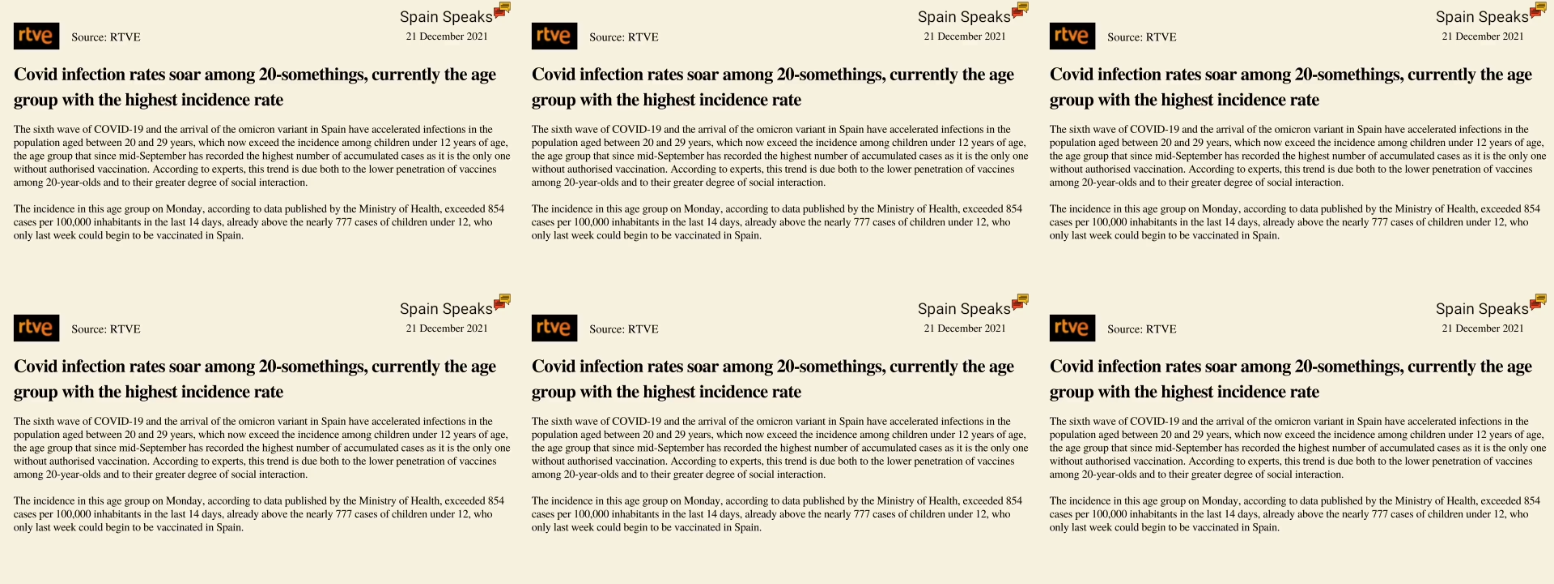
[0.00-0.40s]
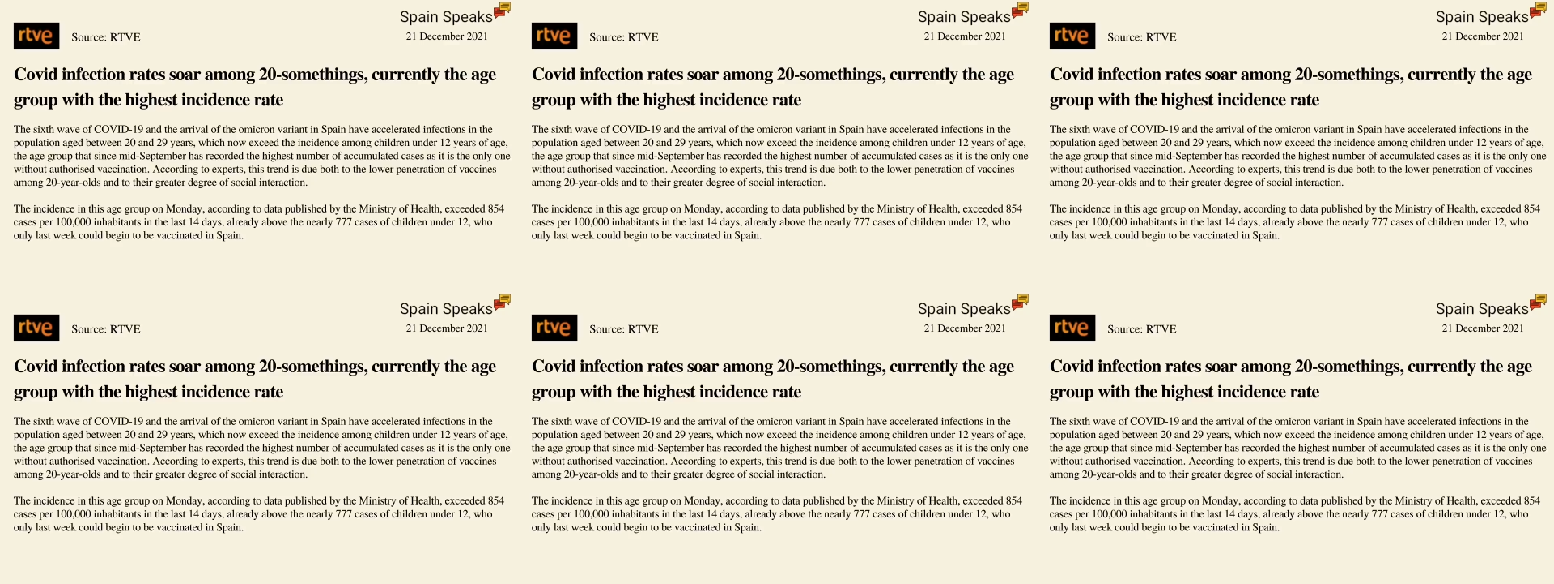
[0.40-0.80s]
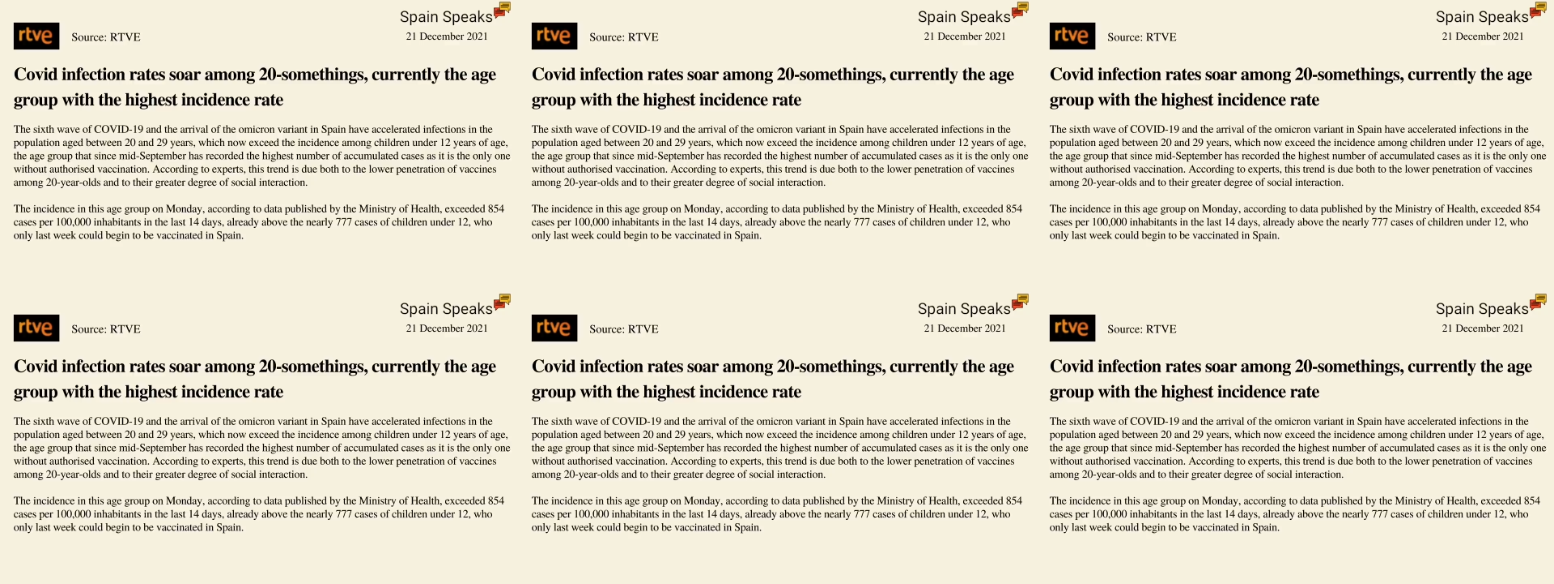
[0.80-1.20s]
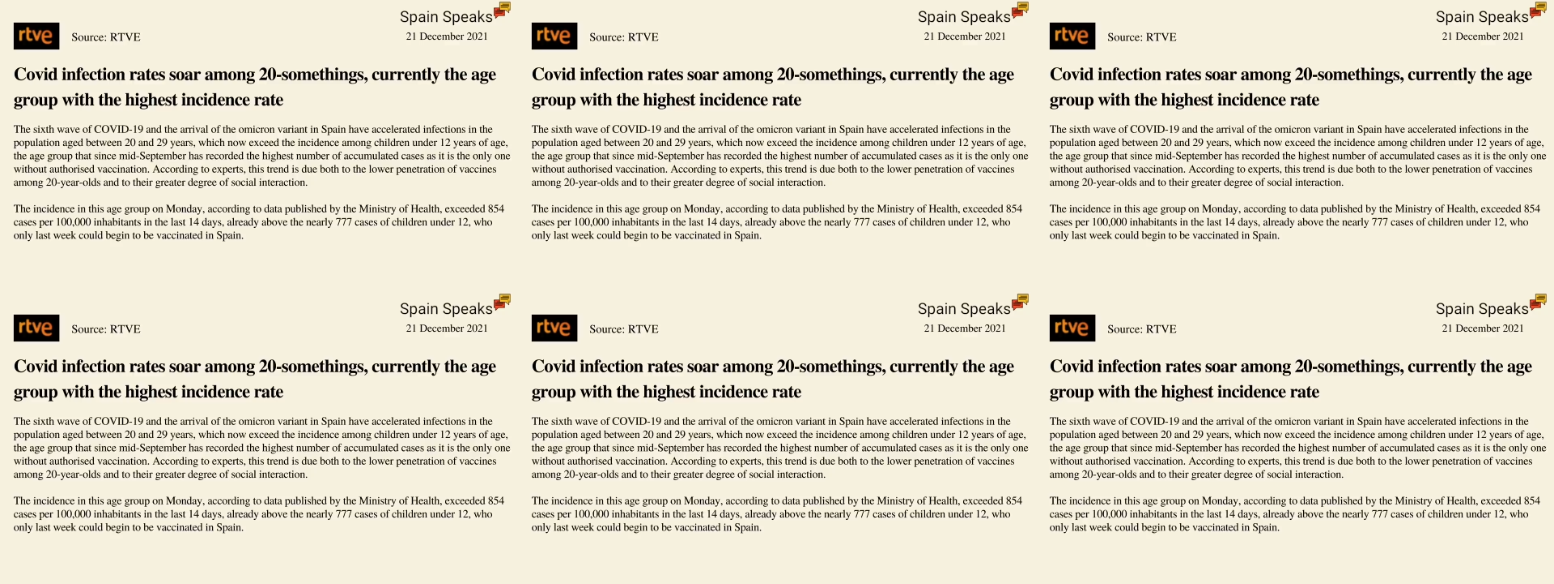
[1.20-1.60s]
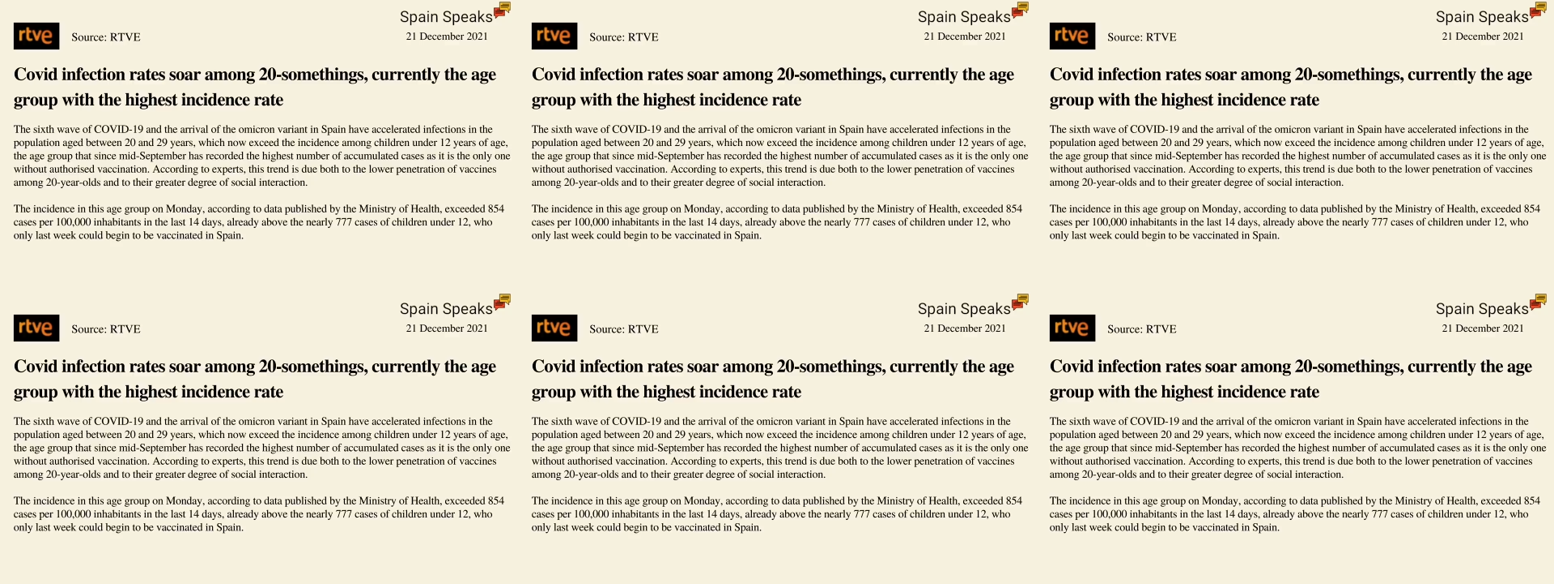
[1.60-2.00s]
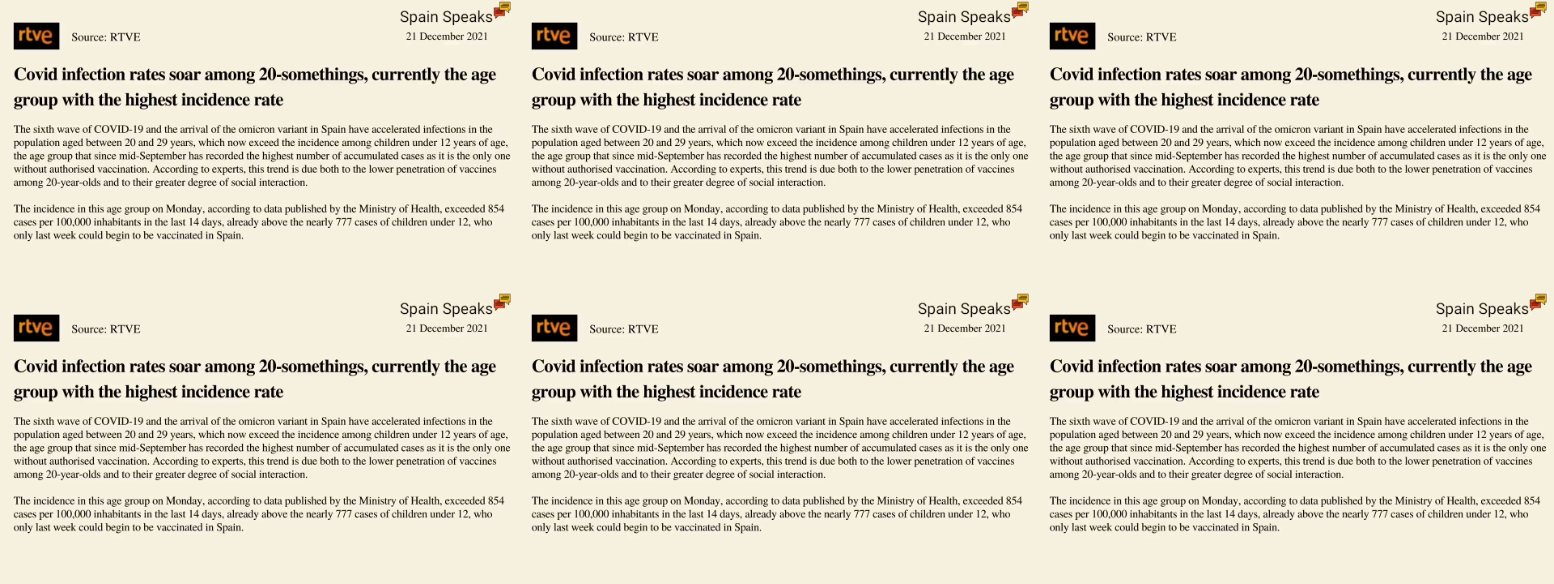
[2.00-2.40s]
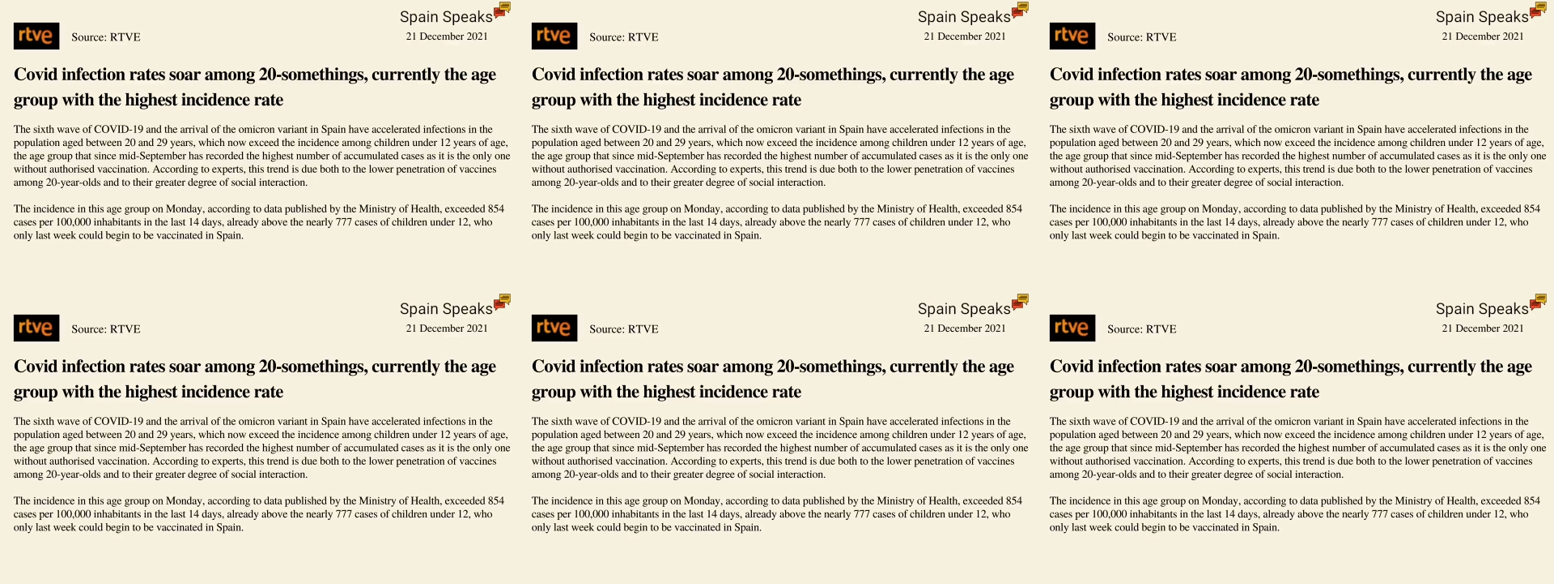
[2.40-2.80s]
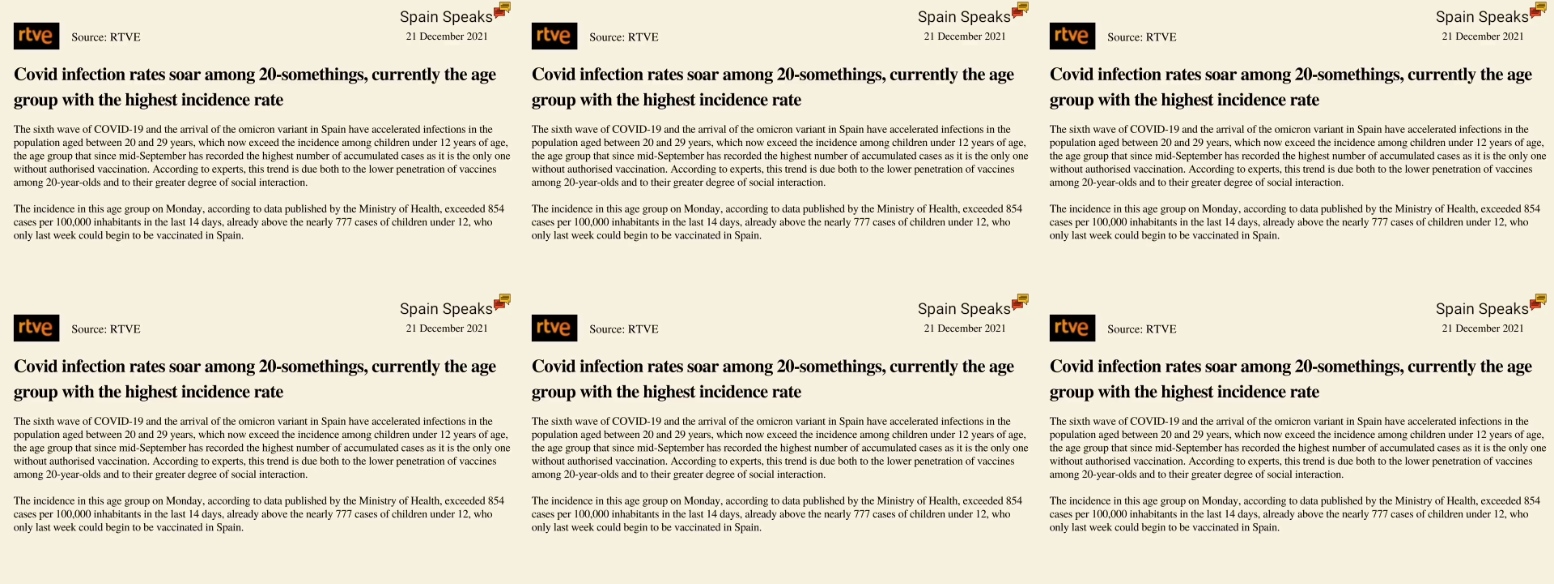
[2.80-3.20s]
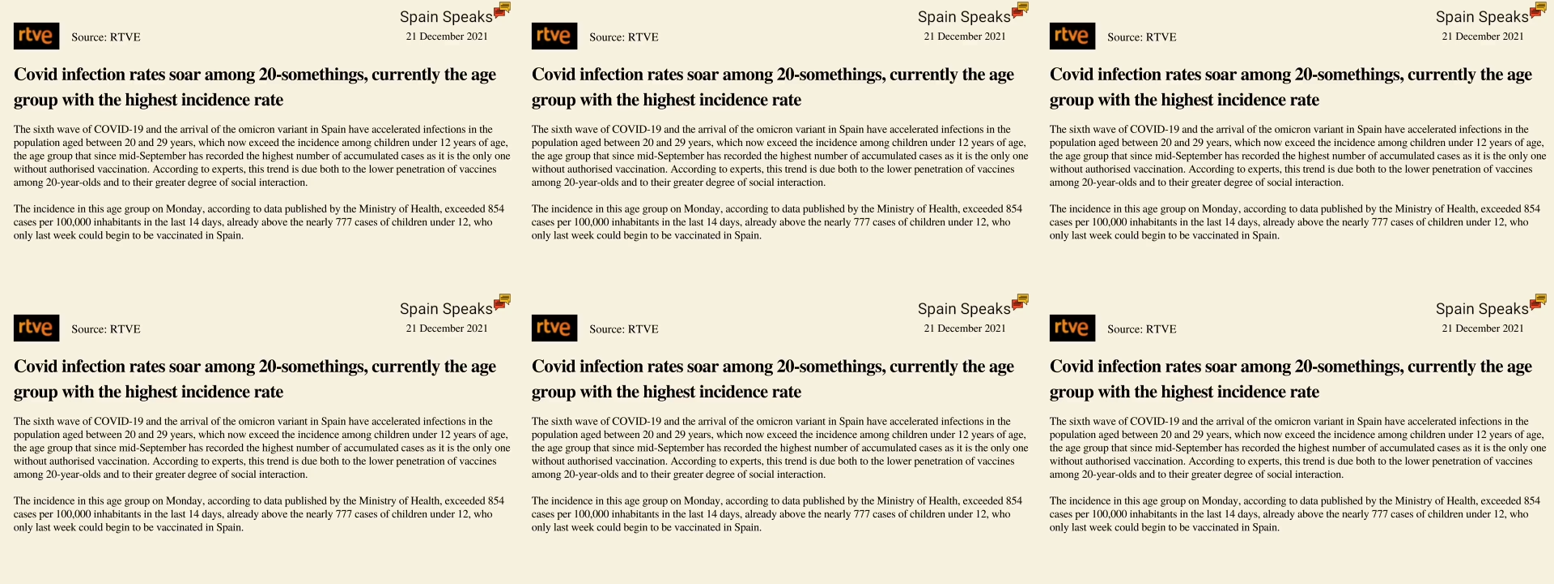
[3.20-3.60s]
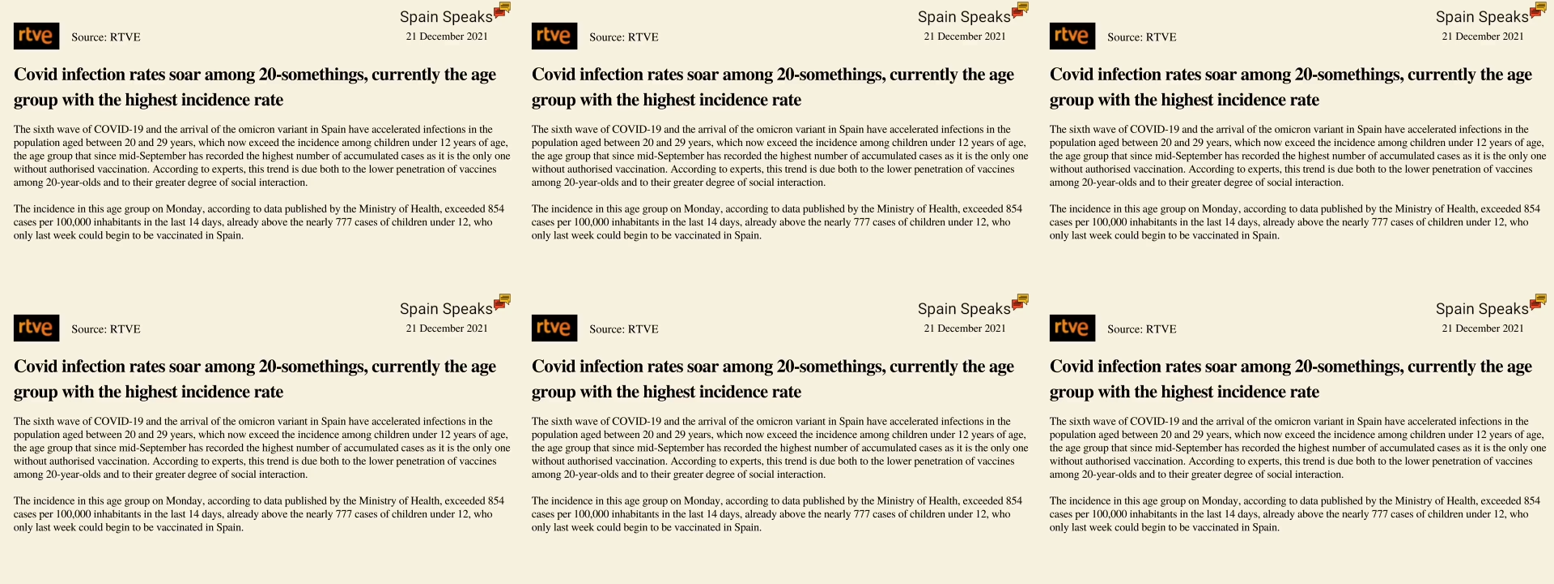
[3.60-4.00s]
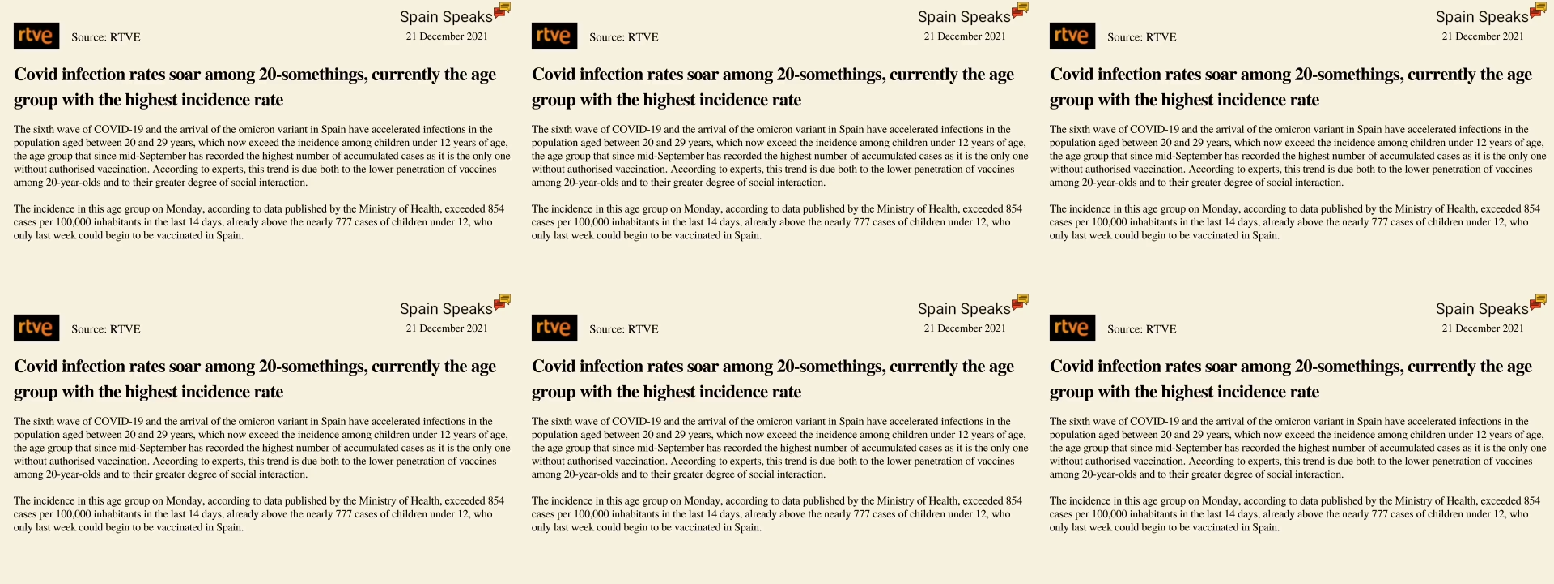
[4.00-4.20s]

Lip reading: Nobody's mouth can be seen.